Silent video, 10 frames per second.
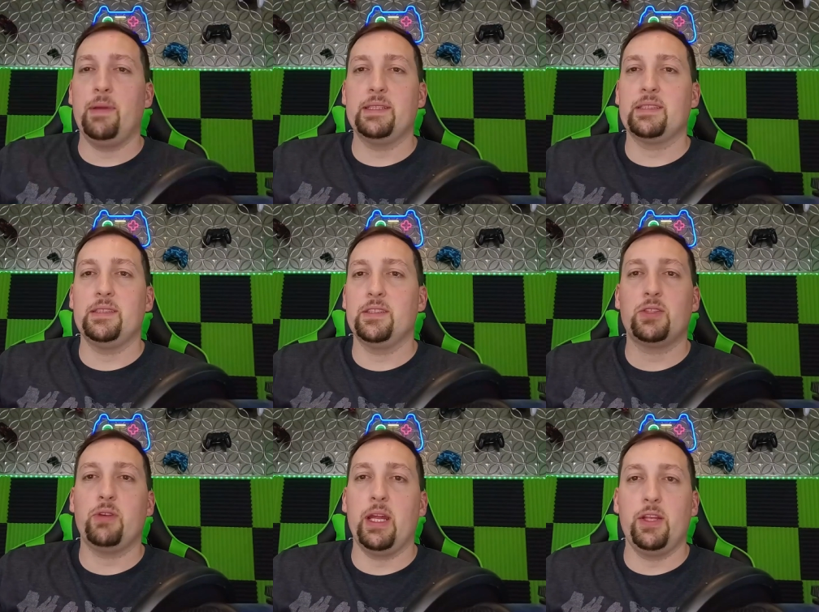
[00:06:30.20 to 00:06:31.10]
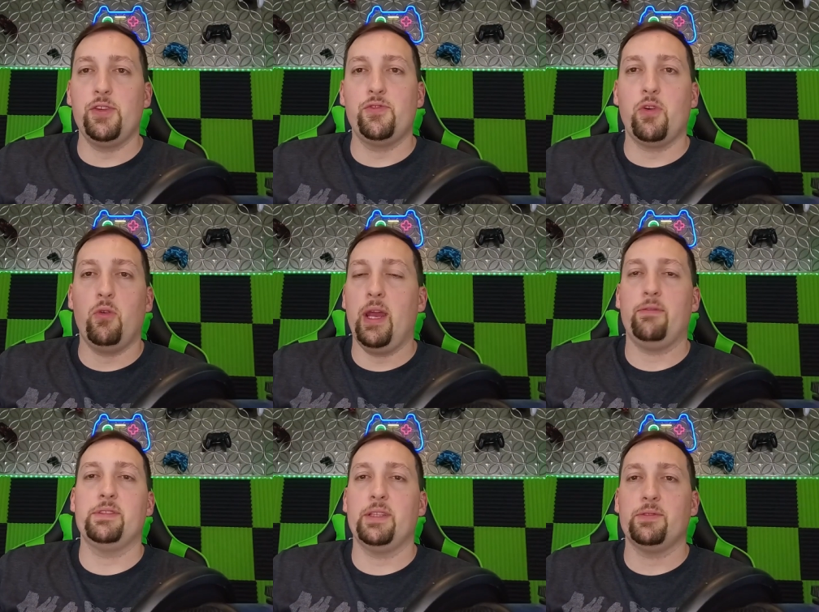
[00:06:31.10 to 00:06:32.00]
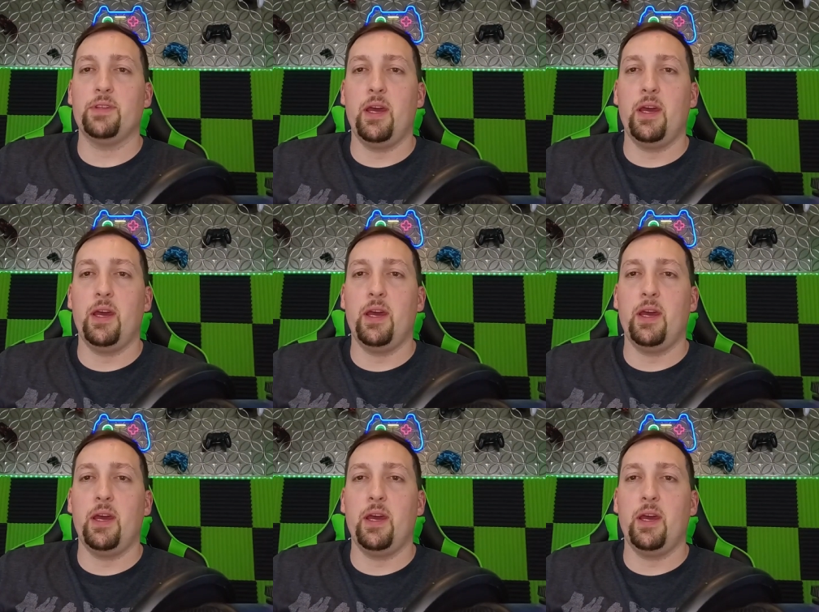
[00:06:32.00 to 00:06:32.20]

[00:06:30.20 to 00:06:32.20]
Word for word: they basically just create a huge hole every single